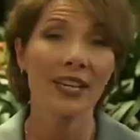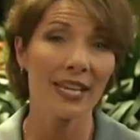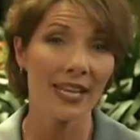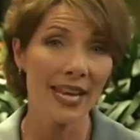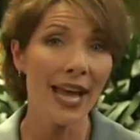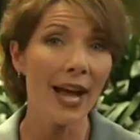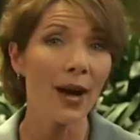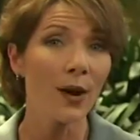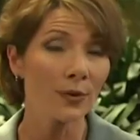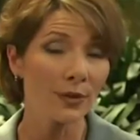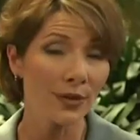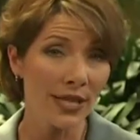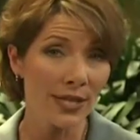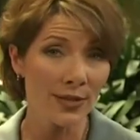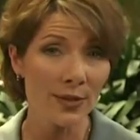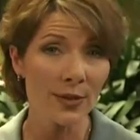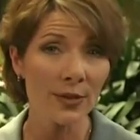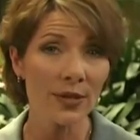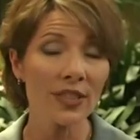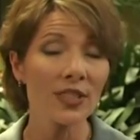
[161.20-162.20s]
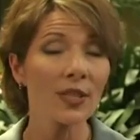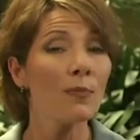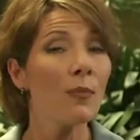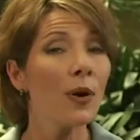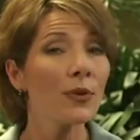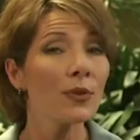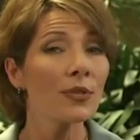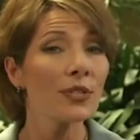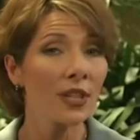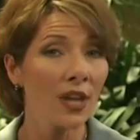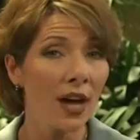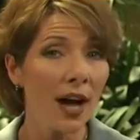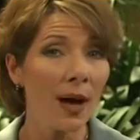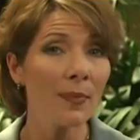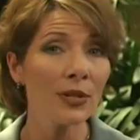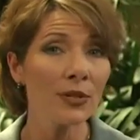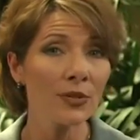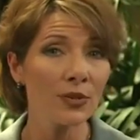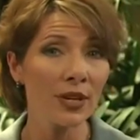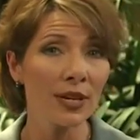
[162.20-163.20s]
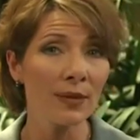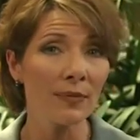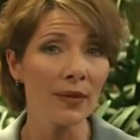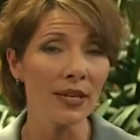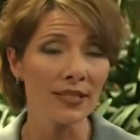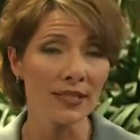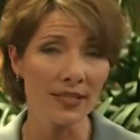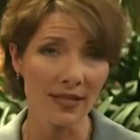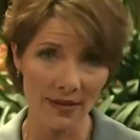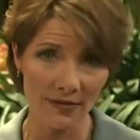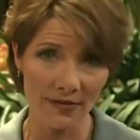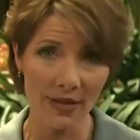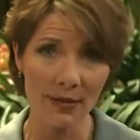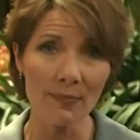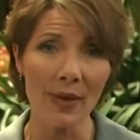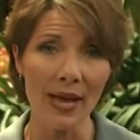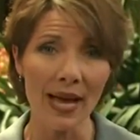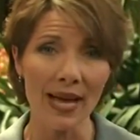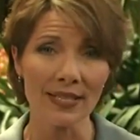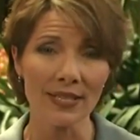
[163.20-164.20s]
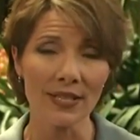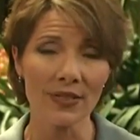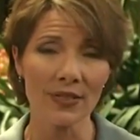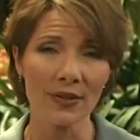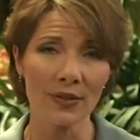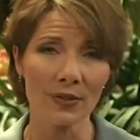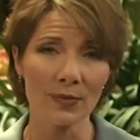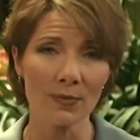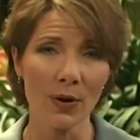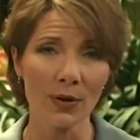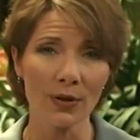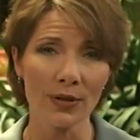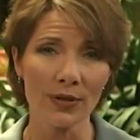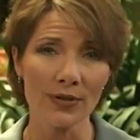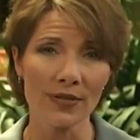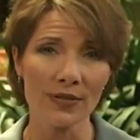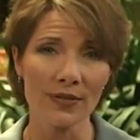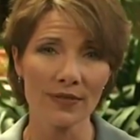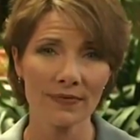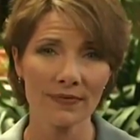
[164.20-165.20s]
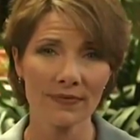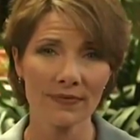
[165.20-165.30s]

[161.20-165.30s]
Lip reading: Now, let's look at the most common treatment of impacted third molars.